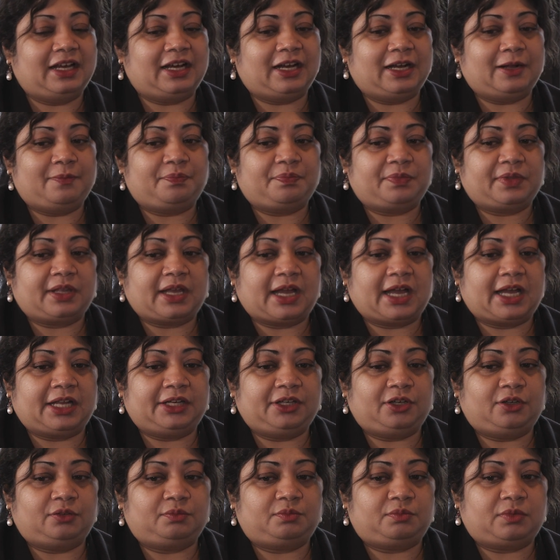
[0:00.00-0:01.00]
um, and
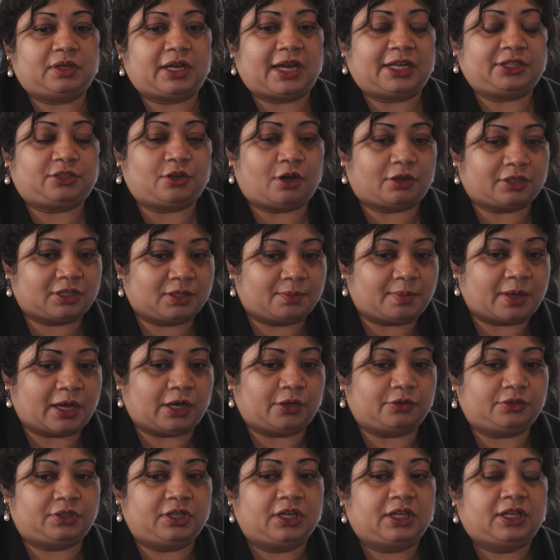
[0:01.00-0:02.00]
you know I talked
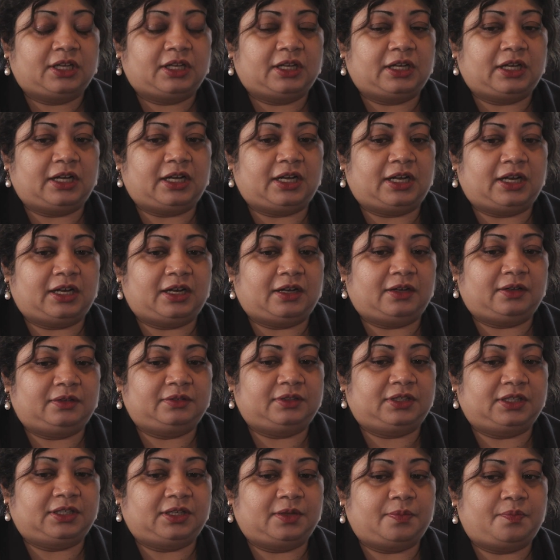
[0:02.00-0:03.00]
about
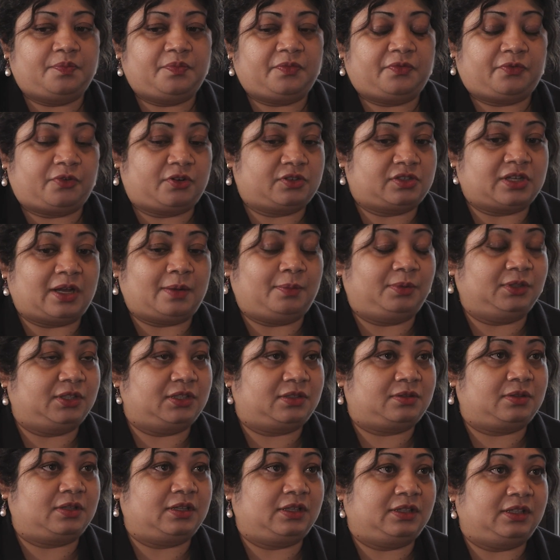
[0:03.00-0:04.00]
uh, the for example the,
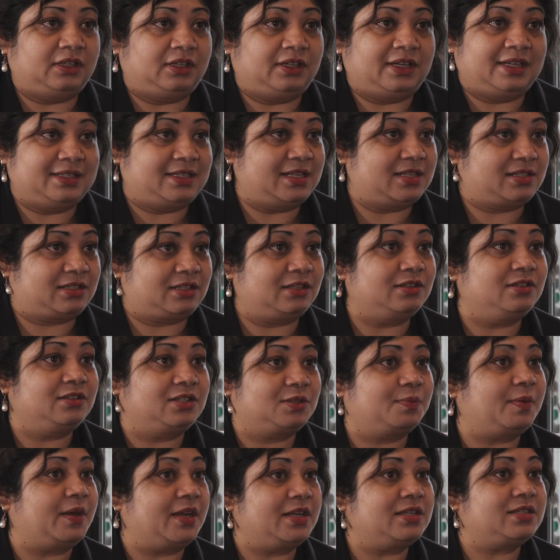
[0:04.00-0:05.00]
the assistant
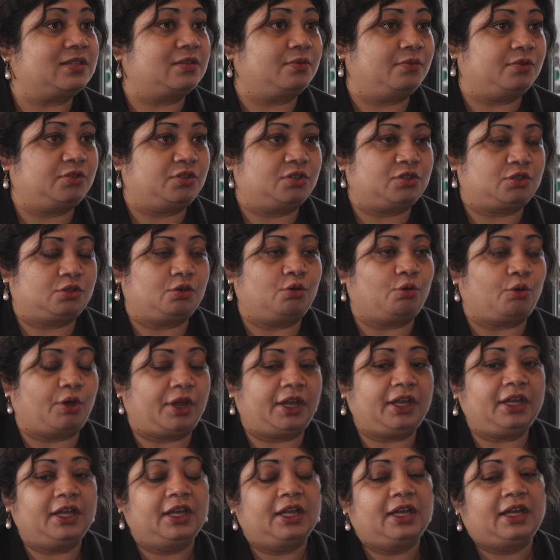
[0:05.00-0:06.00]
space which yeah. is
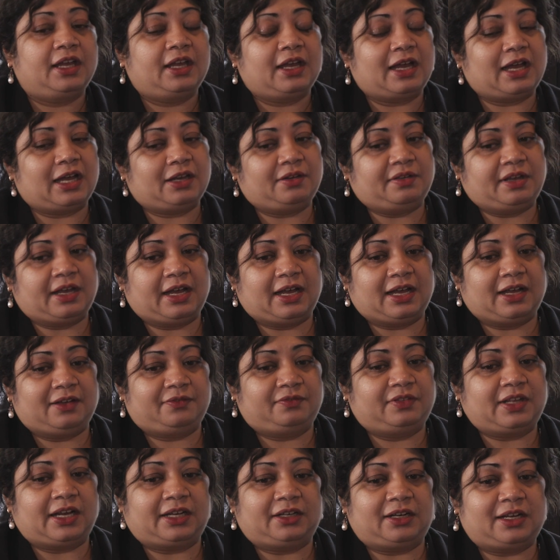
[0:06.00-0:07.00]
growing and you have
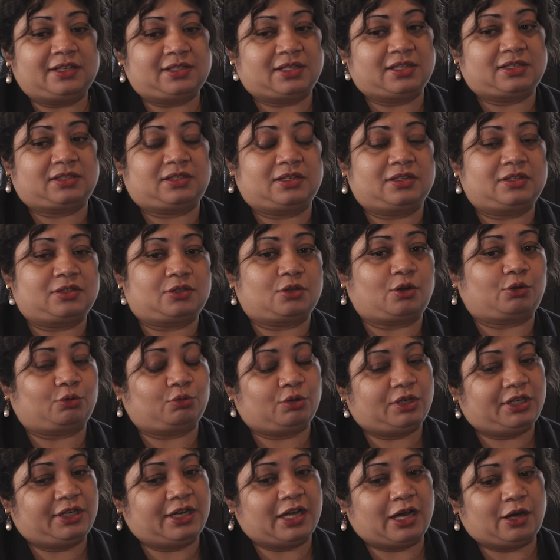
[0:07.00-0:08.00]
that assistance not
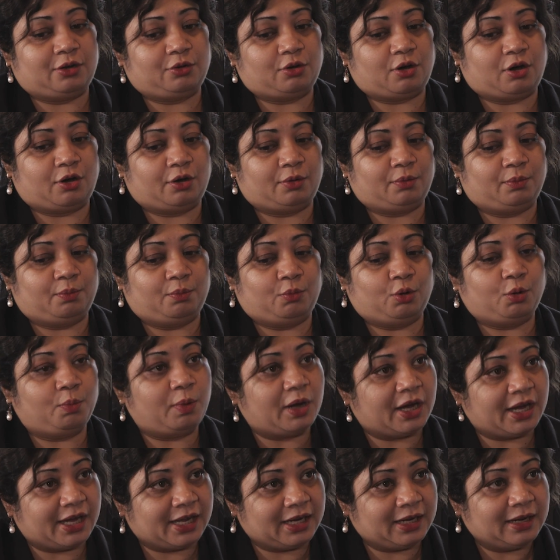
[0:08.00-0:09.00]
only now on
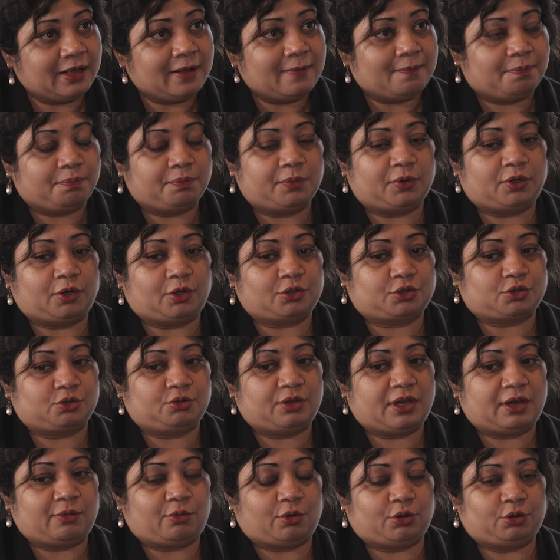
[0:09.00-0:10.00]
mobile but also
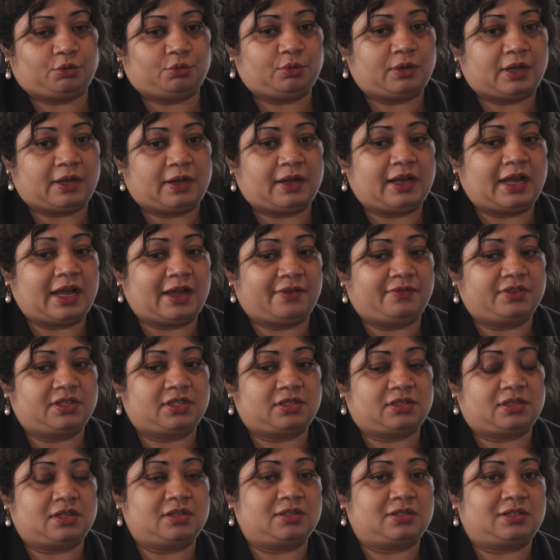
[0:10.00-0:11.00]
you have want to have
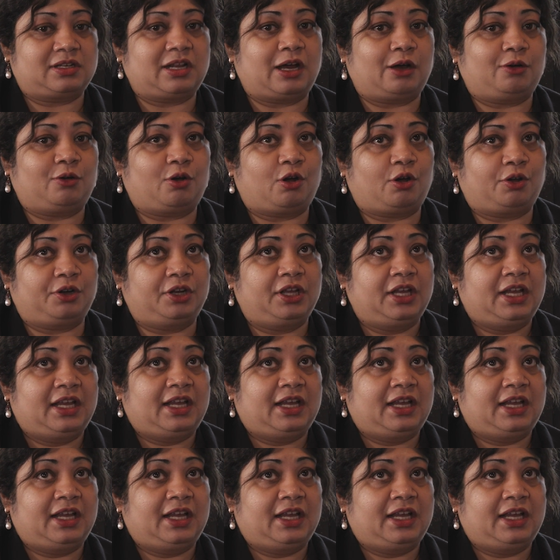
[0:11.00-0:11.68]
assistance now on